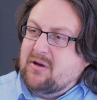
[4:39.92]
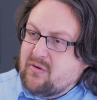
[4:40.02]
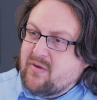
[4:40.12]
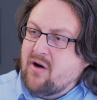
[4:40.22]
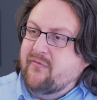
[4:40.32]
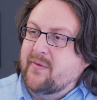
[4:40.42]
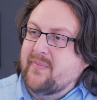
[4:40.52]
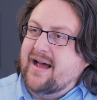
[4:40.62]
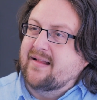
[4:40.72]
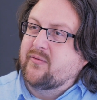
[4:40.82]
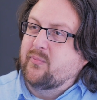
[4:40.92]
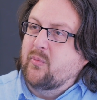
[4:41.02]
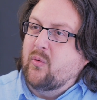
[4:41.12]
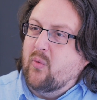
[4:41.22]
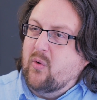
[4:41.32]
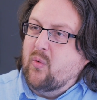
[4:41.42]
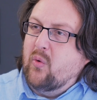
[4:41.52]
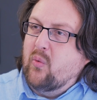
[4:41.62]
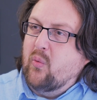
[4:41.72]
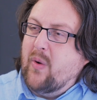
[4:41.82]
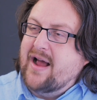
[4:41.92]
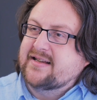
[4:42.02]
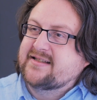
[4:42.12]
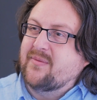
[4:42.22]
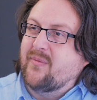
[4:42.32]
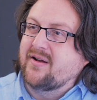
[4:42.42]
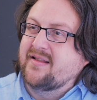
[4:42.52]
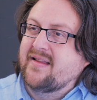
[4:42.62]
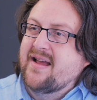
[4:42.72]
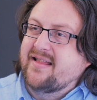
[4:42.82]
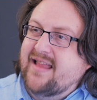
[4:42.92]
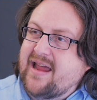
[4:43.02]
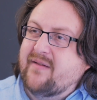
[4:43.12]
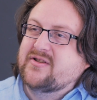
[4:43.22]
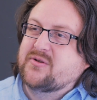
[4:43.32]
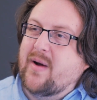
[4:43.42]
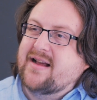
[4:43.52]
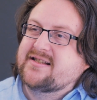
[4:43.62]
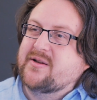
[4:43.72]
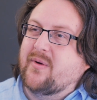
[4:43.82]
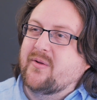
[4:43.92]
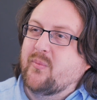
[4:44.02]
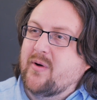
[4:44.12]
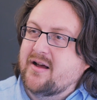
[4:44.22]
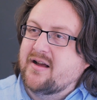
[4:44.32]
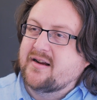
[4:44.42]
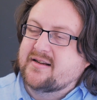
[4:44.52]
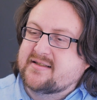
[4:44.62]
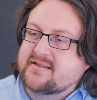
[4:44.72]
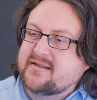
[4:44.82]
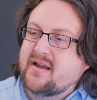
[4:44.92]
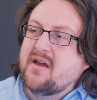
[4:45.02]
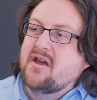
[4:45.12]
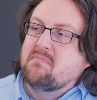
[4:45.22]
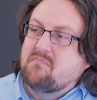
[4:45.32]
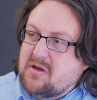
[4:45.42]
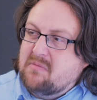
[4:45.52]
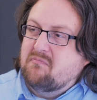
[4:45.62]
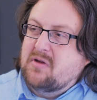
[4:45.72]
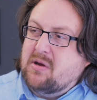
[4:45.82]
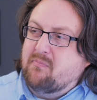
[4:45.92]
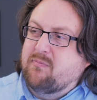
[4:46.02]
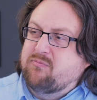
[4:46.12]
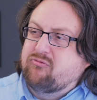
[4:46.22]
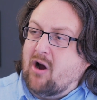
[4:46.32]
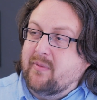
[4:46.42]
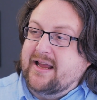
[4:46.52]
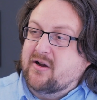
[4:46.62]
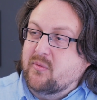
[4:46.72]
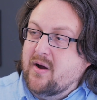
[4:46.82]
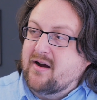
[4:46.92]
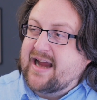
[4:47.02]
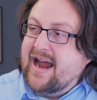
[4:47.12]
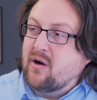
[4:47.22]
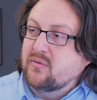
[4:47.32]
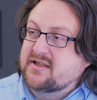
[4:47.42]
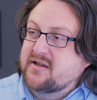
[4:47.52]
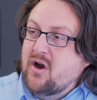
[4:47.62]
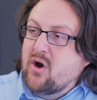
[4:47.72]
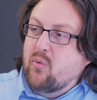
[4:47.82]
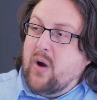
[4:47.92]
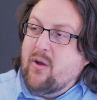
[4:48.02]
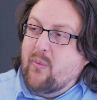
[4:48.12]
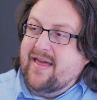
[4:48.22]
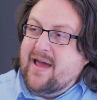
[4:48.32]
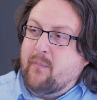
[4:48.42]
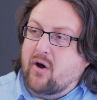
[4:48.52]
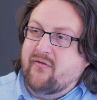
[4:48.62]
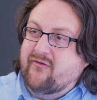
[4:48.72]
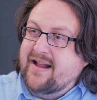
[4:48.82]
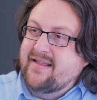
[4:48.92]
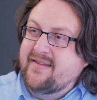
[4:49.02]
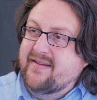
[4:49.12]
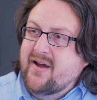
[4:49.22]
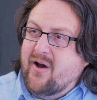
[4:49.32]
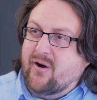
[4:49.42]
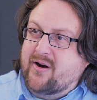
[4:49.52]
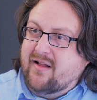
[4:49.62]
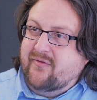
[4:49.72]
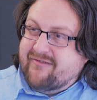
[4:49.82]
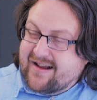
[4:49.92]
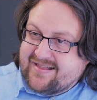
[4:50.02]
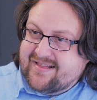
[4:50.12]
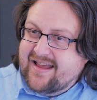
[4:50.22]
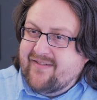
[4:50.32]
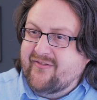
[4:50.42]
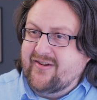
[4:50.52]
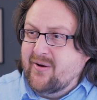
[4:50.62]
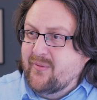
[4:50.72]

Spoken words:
you know from that where someone lives, where someone works. You probably could work out where their boyfriend or girlfriend live,